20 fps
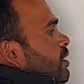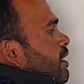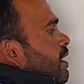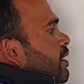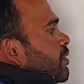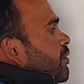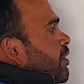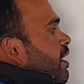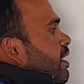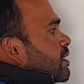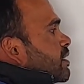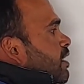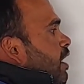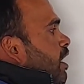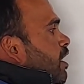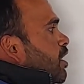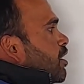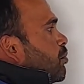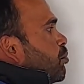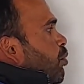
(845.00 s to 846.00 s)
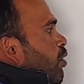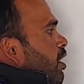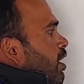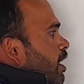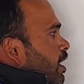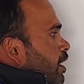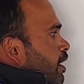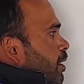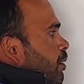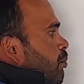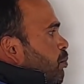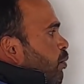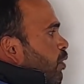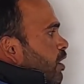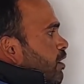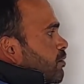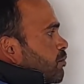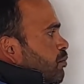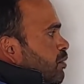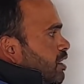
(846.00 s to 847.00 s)
that where starting point and end
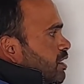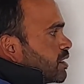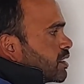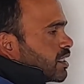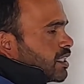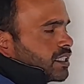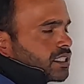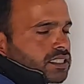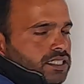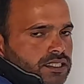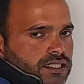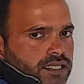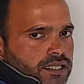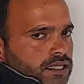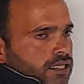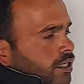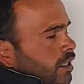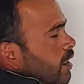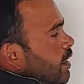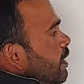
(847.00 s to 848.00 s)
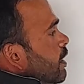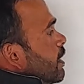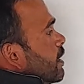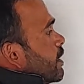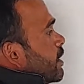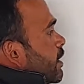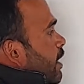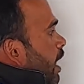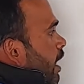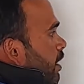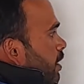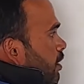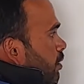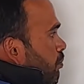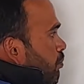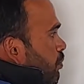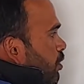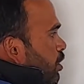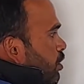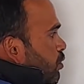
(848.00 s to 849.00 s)
point meets each other, that
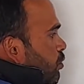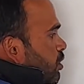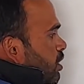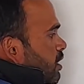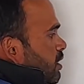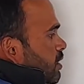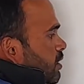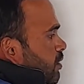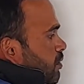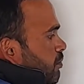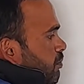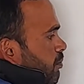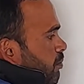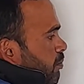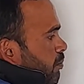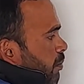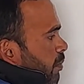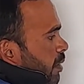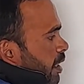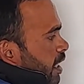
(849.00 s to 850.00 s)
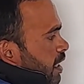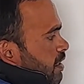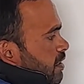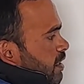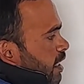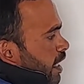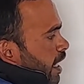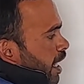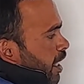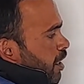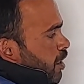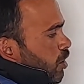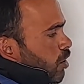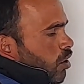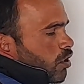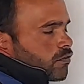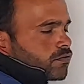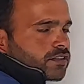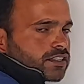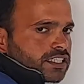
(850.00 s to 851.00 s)
complete rotation makes an angle
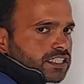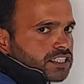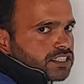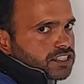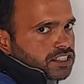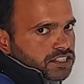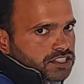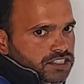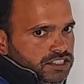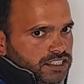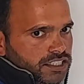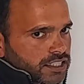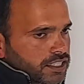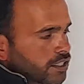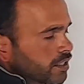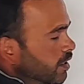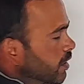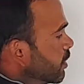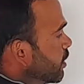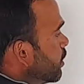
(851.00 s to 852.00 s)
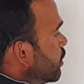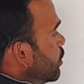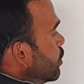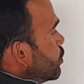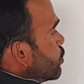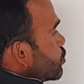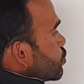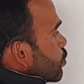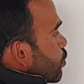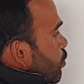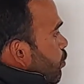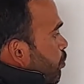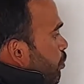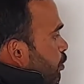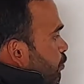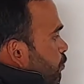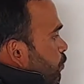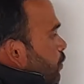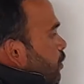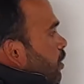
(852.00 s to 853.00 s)
of 360 degree. So
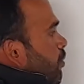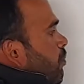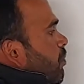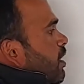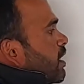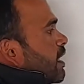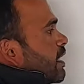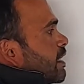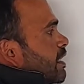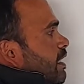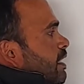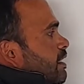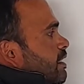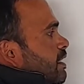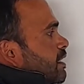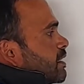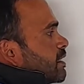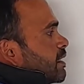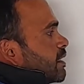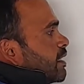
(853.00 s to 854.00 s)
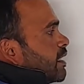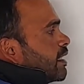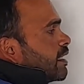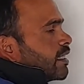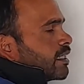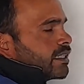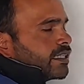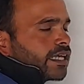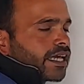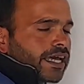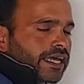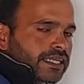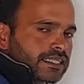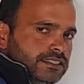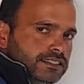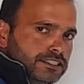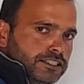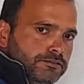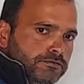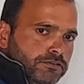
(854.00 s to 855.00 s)
before completing 360 degree, there
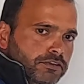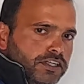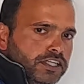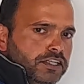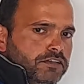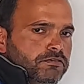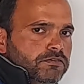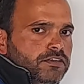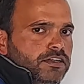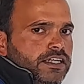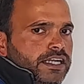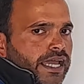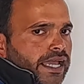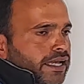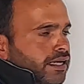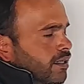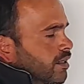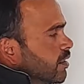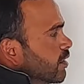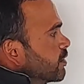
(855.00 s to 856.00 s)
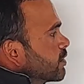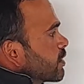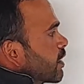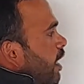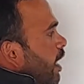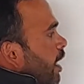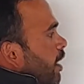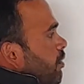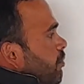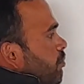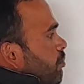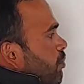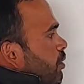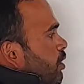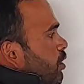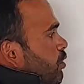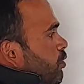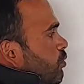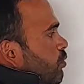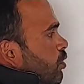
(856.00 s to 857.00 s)
is different angles, and
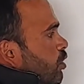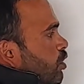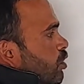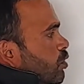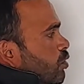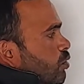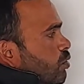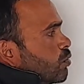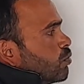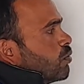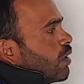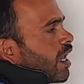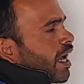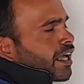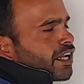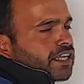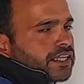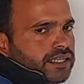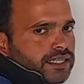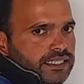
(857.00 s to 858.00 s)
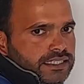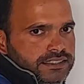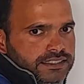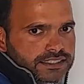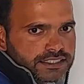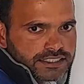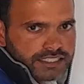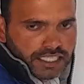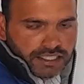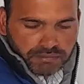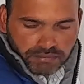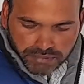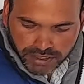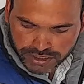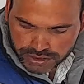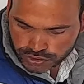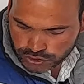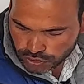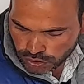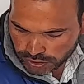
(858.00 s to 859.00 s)
particular two line
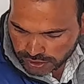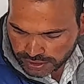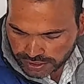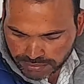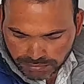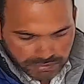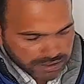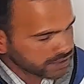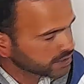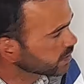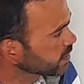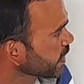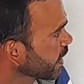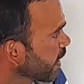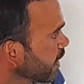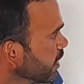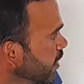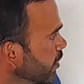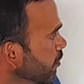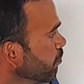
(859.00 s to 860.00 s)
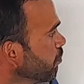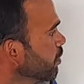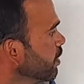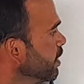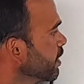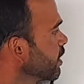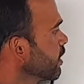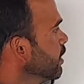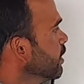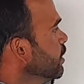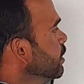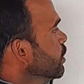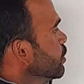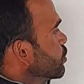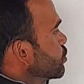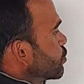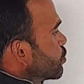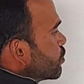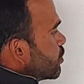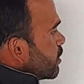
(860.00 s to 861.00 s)
segments or elements can complete.
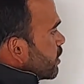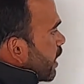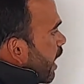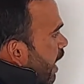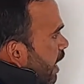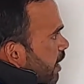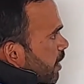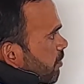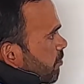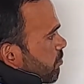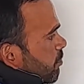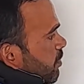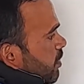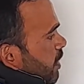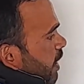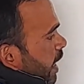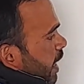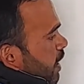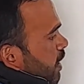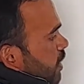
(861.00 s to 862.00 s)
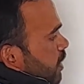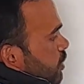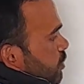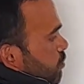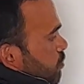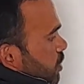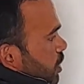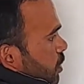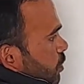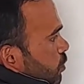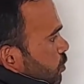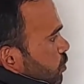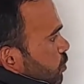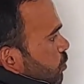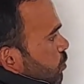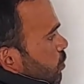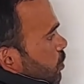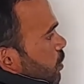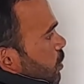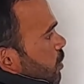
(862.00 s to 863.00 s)
So that different angles we have
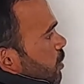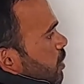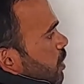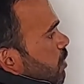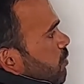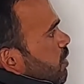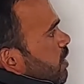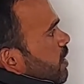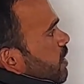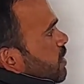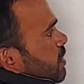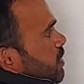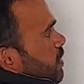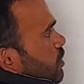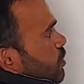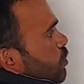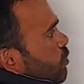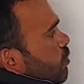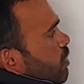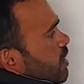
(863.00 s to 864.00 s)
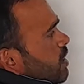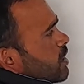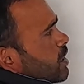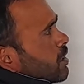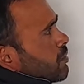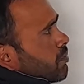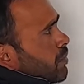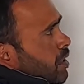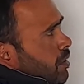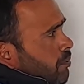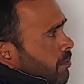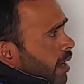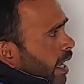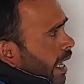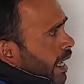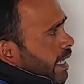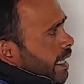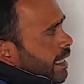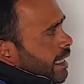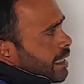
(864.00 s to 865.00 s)
to now understand. So what does it mean by
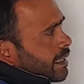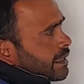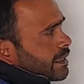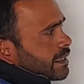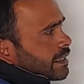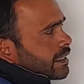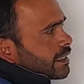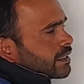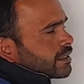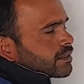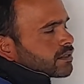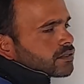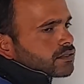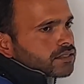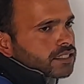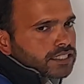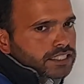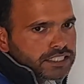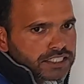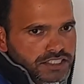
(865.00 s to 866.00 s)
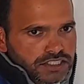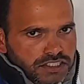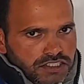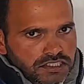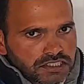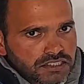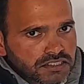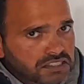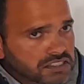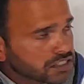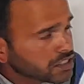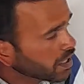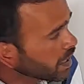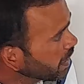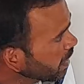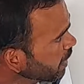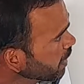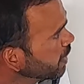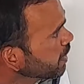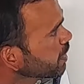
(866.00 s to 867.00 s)
angle? It is the distance
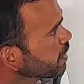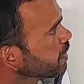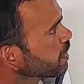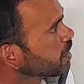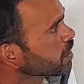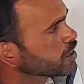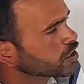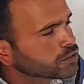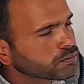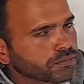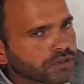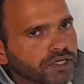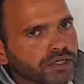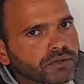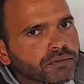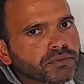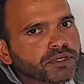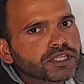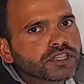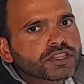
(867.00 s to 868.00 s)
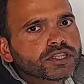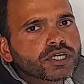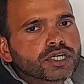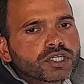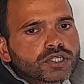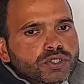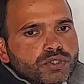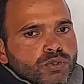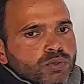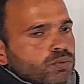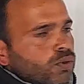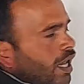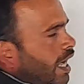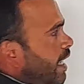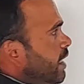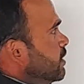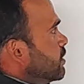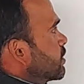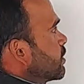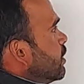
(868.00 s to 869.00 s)
in degrees between the two
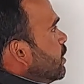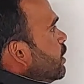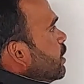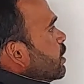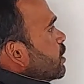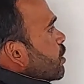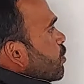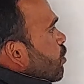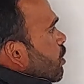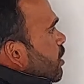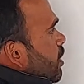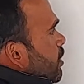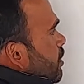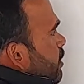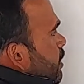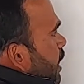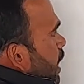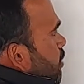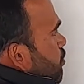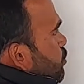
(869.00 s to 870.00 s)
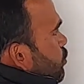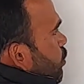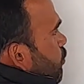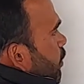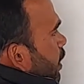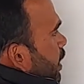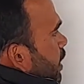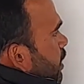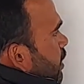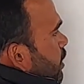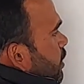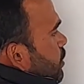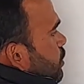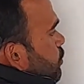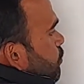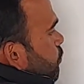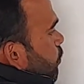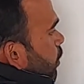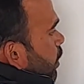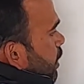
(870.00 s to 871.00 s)
lines. Now what are the types of angles?
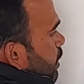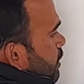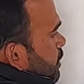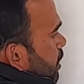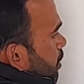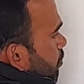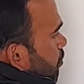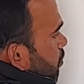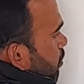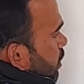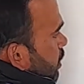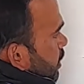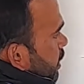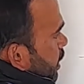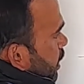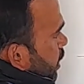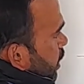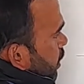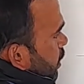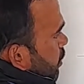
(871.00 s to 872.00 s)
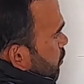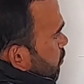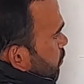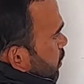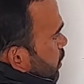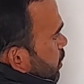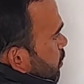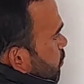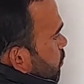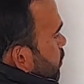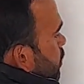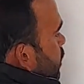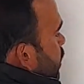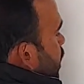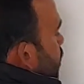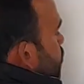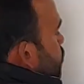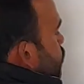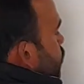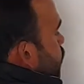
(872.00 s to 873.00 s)
For example, there are different
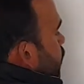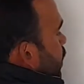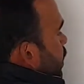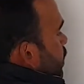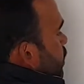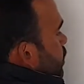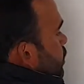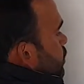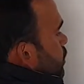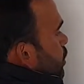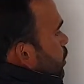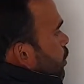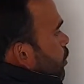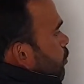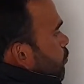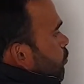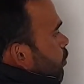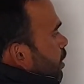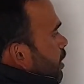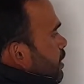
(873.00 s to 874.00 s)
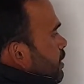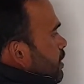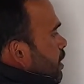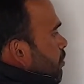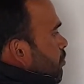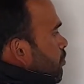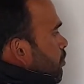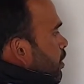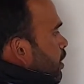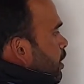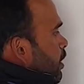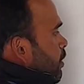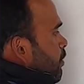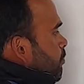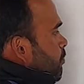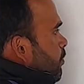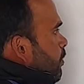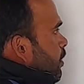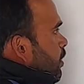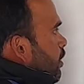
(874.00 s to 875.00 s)
types of angles. For example, if